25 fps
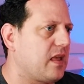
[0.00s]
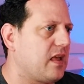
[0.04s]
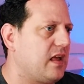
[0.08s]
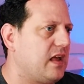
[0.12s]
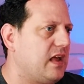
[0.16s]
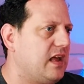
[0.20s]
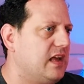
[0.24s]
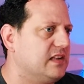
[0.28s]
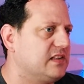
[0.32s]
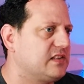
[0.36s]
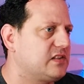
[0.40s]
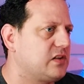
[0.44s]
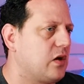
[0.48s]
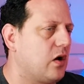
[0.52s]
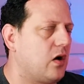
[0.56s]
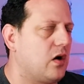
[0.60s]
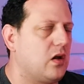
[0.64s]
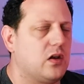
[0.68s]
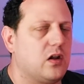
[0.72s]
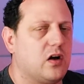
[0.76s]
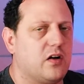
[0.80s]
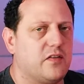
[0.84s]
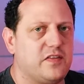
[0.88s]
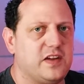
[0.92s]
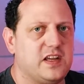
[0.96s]
it's got a
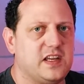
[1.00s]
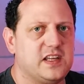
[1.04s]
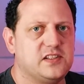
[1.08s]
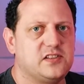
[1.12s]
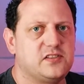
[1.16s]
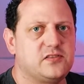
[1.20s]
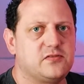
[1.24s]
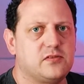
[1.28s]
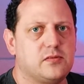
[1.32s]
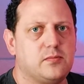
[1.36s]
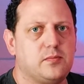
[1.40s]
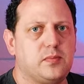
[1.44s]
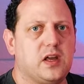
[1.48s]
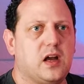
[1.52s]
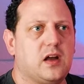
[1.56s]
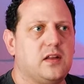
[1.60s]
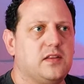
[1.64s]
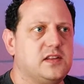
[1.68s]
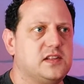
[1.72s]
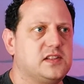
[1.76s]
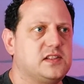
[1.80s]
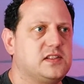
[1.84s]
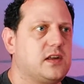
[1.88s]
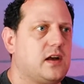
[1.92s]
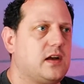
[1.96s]
lot of history behind
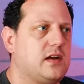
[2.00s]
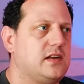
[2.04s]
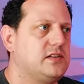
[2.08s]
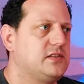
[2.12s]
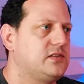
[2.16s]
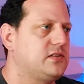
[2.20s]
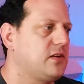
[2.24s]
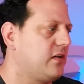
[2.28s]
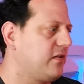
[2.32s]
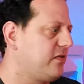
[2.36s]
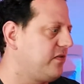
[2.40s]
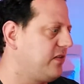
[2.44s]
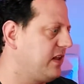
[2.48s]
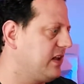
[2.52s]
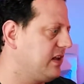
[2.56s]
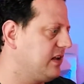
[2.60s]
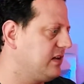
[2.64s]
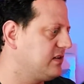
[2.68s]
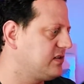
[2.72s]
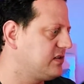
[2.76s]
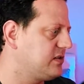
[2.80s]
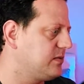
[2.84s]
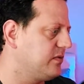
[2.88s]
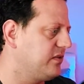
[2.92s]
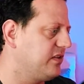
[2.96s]
the site. So I think
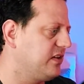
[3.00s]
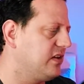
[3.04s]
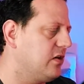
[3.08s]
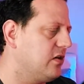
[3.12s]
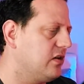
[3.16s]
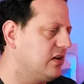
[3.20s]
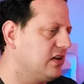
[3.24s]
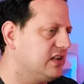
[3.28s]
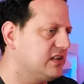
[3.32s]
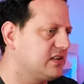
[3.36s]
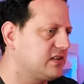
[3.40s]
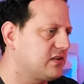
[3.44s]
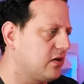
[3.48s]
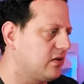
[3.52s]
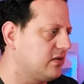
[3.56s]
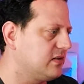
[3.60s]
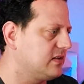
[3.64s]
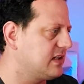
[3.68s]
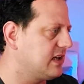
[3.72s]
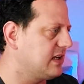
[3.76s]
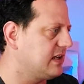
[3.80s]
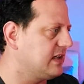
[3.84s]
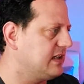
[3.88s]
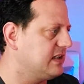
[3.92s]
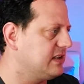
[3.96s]
some of the earliest
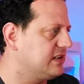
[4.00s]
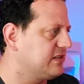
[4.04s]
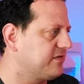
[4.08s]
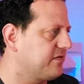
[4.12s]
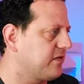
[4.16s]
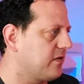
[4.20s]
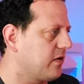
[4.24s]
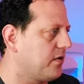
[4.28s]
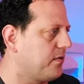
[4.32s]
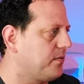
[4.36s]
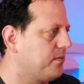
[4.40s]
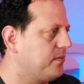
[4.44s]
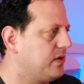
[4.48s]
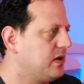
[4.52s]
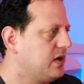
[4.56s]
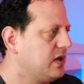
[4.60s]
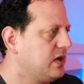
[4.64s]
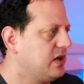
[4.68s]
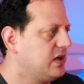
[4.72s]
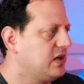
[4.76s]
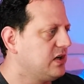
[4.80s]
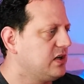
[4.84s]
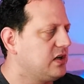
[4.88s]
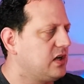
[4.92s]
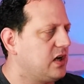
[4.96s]
content is from
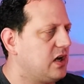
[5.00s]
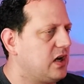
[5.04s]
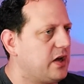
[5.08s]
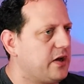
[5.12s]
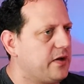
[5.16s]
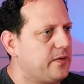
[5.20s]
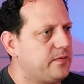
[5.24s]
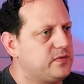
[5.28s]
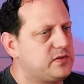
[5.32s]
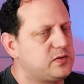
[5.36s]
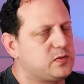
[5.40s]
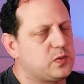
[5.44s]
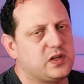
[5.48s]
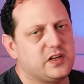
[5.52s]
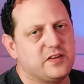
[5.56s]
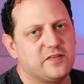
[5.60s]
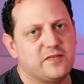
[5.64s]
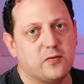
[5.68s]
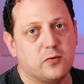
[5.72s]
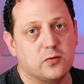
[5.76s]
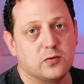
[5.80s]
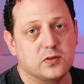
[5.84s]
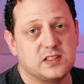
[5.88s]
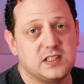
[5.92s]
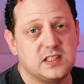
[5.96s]

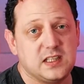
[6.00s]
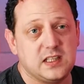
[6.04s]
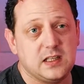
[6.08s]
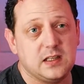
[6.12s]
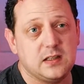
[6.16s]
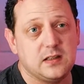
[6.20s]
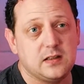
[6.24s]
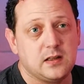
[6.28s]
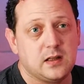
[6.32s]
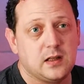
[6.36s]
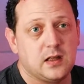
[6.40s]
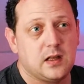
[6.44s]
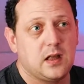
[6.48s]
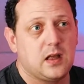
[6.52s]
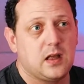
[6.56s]
2014.